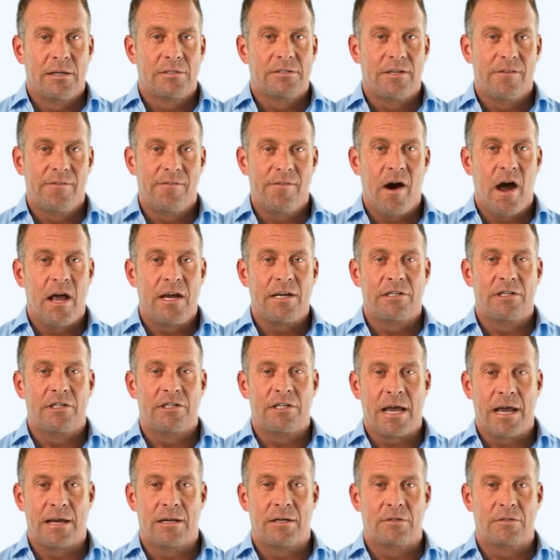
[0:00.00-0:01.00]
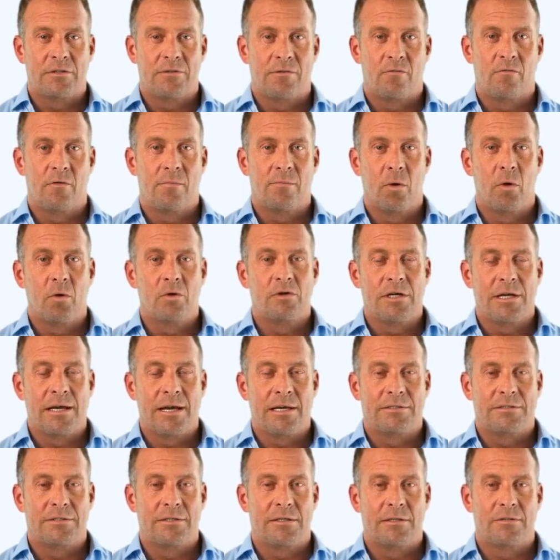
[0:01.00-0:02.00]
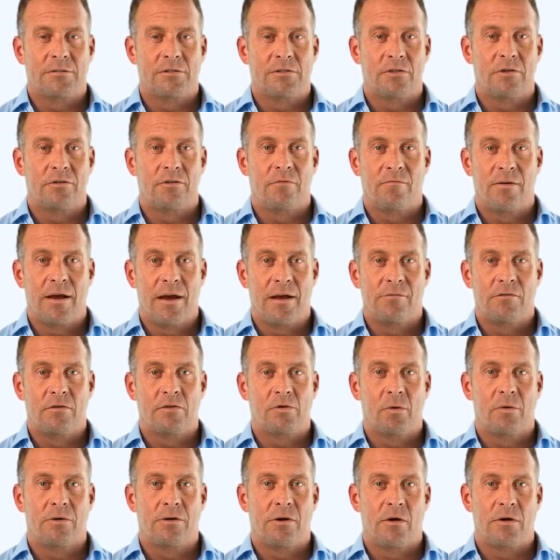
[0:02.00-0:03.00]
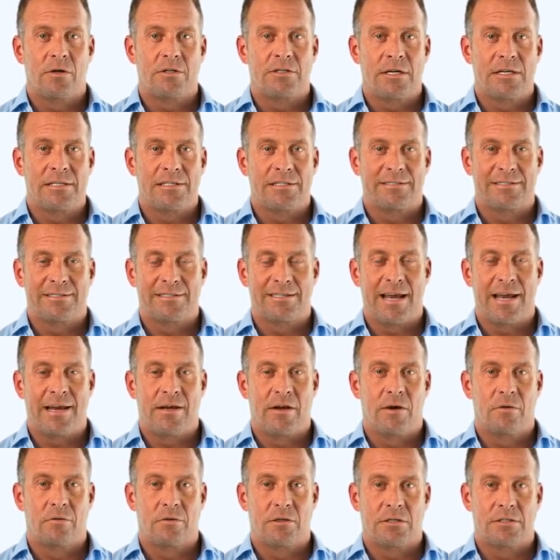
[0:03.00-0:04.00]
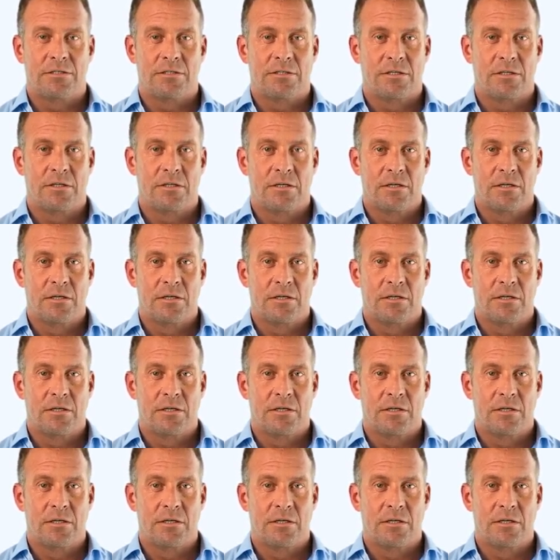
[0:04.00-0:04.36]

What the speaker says: defined channels for reporting incidents to the relevant authorities and stakeholders.